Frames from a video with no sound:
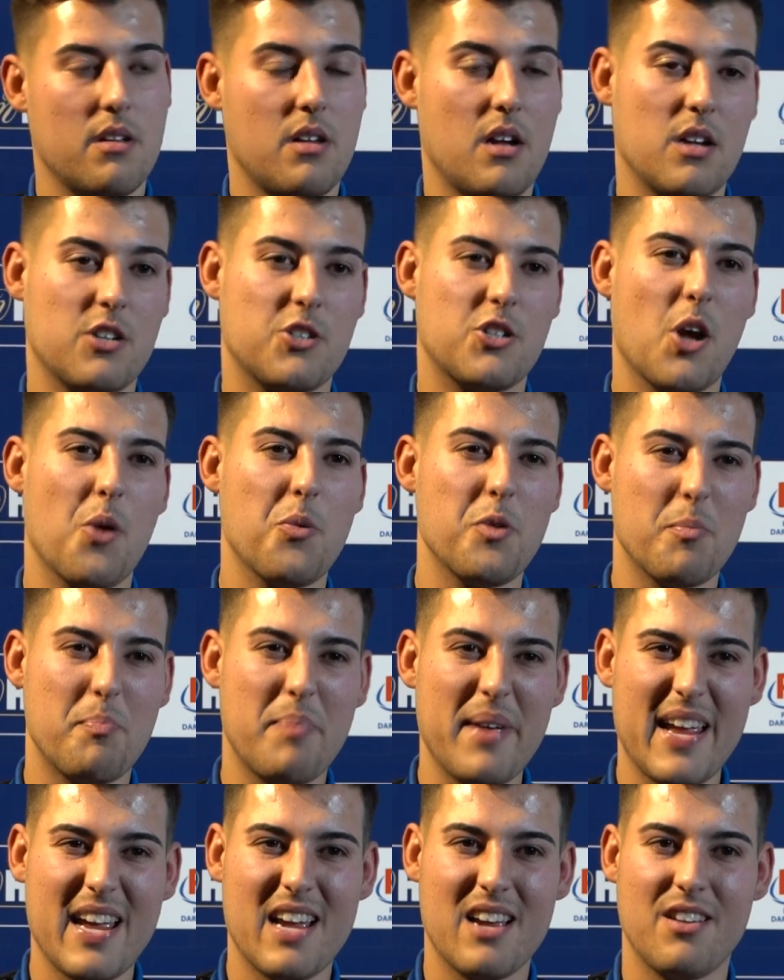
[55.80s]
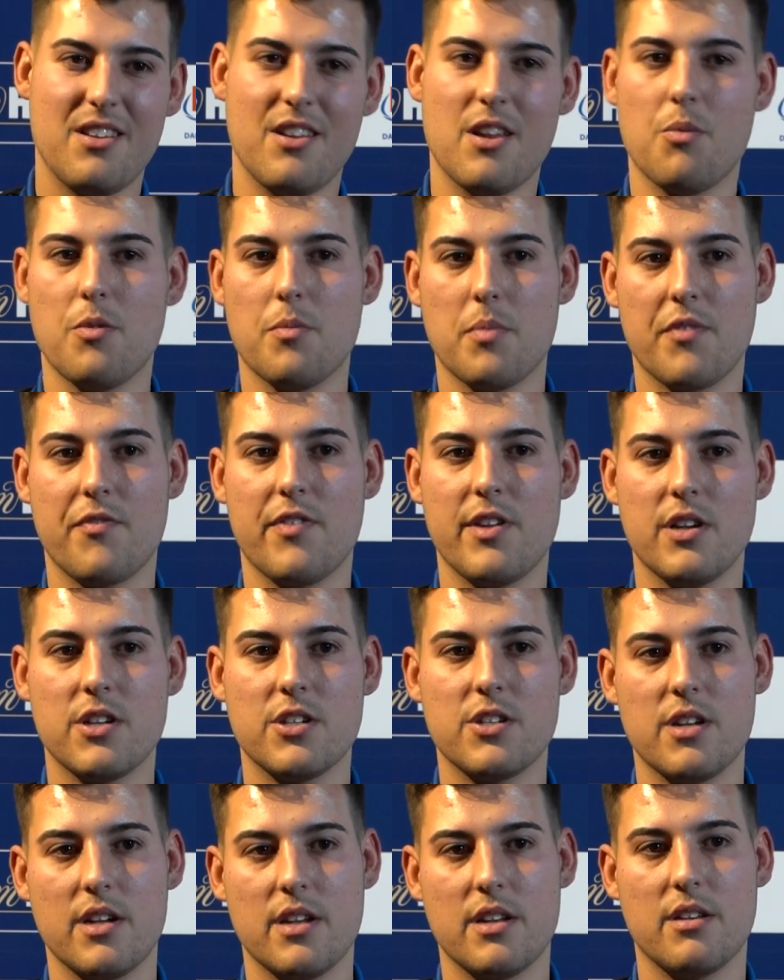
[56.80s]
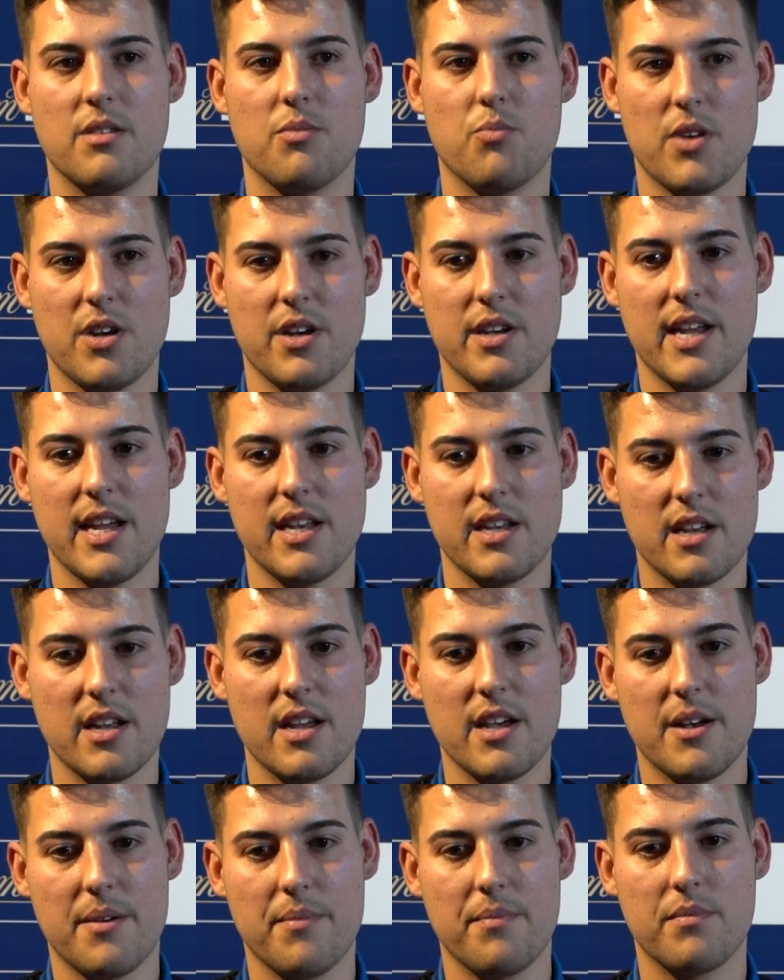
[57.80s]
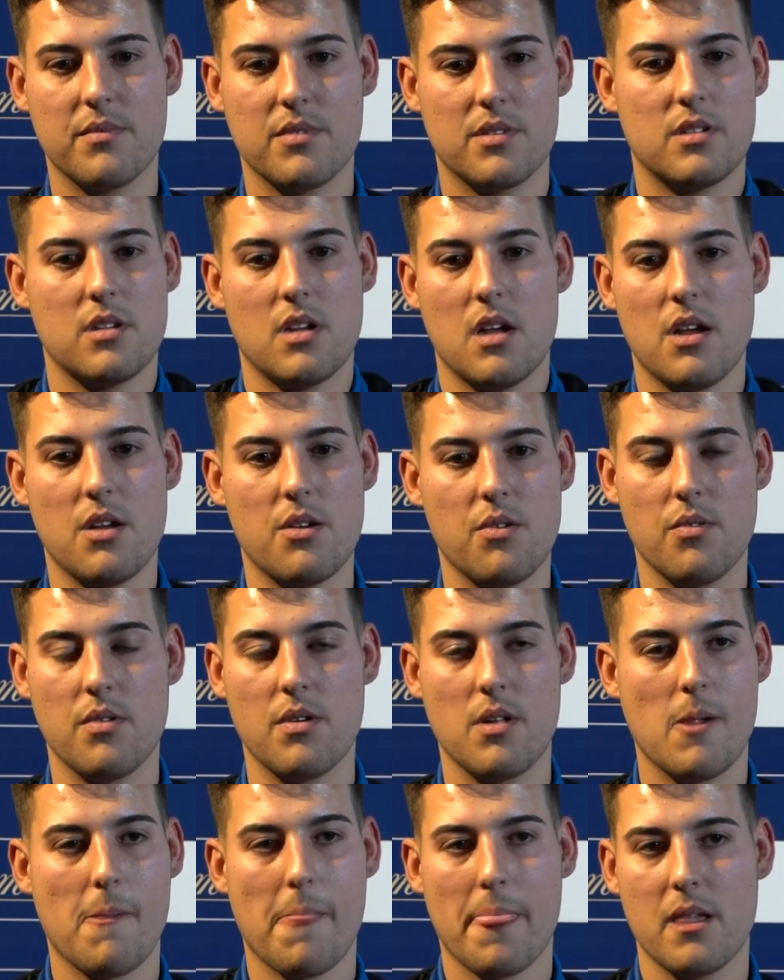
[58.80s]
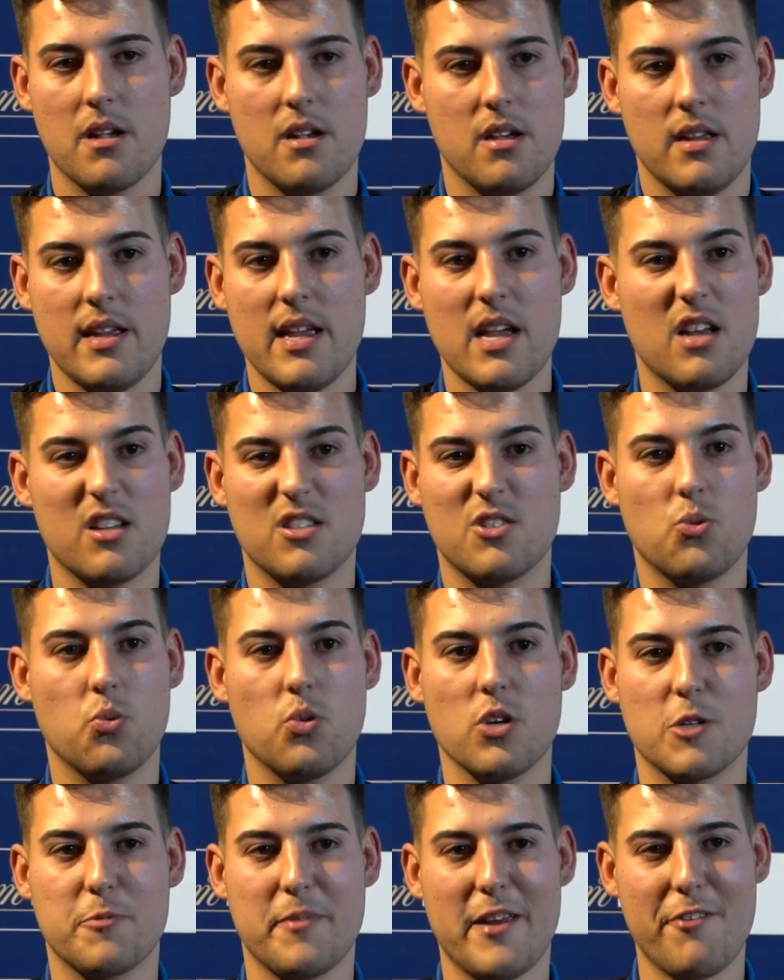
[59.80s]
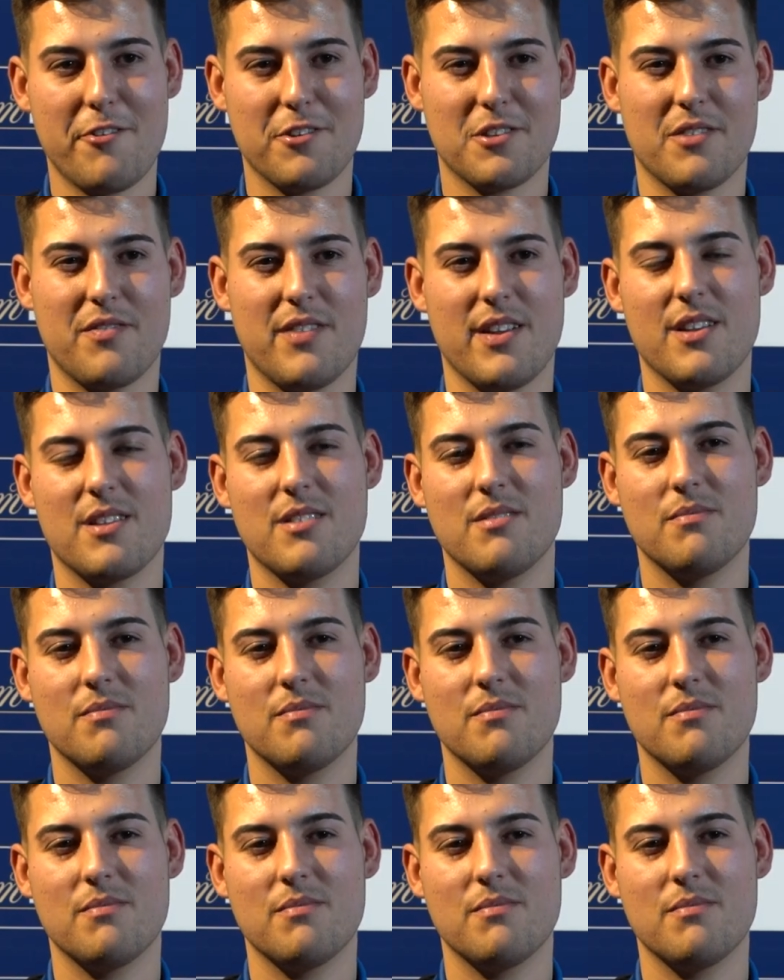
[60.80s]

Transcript: I showed a bit, you know, with my finishing, when I needed it. So, yeah, it's all experience, I think.